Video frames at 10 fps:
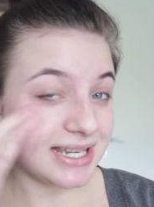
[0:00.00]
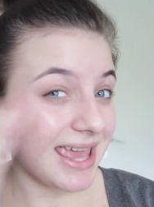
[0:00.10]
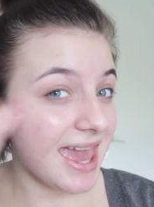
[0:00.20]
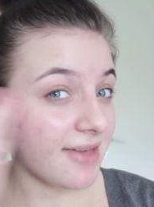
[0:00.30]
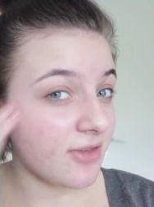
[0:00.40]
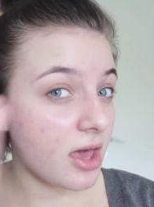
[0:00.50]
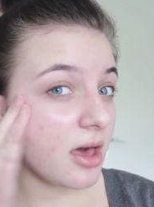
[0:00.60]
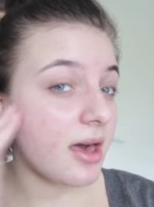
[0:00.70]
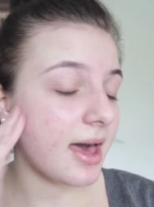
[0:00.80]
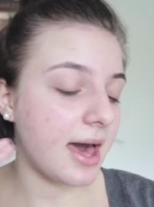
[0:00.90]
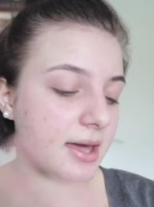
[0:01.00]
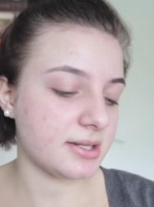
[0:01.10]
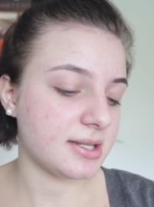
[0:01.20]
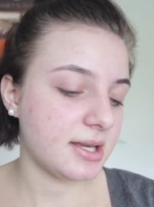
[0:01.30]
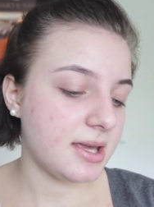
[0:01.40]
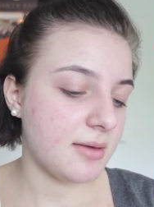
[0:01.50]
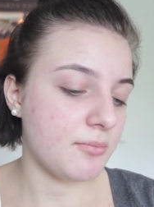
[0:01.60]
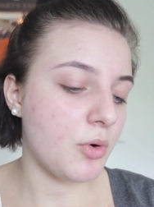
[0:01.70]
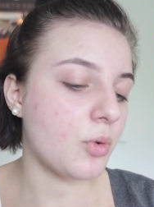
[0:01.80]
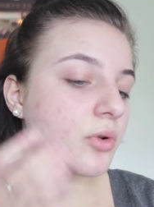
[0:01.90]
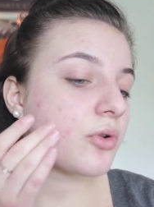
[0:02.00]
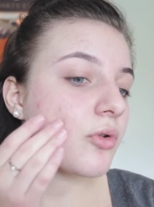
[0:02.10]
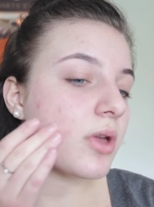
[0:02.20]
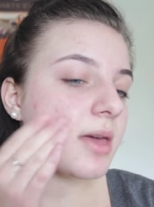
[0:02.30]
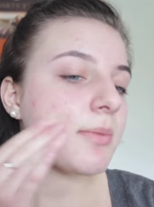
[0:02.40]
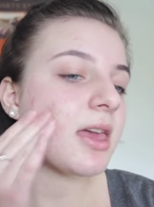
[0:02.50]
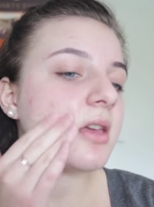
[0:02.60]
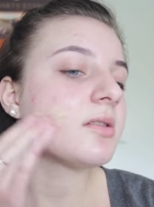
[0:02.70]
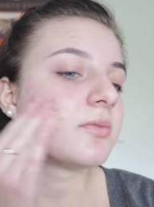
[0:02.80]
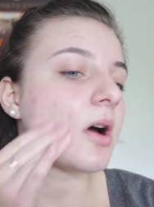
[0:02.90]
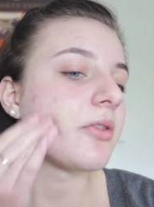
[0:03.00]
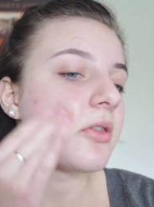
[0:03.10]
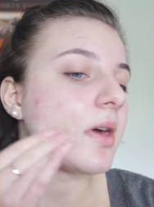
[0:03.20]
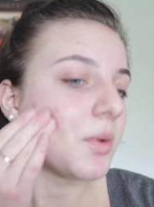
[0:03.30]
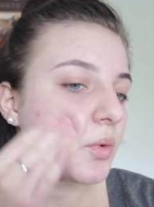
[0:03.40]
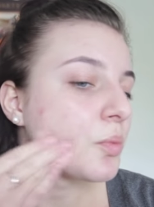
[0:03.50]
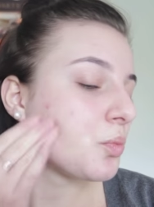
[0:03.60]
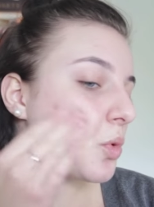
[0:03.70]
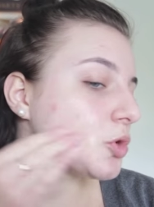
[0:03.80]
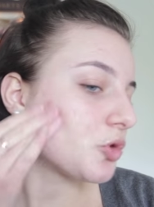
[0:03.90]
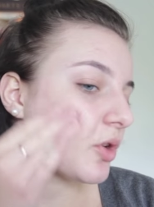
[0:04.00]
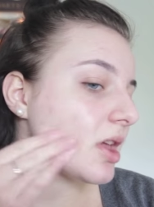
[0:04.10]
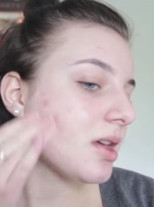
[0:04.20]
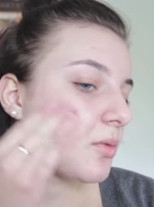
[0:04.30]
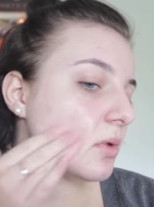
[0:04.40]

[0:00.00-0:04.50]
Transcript: heavier and more creamy rather than watery,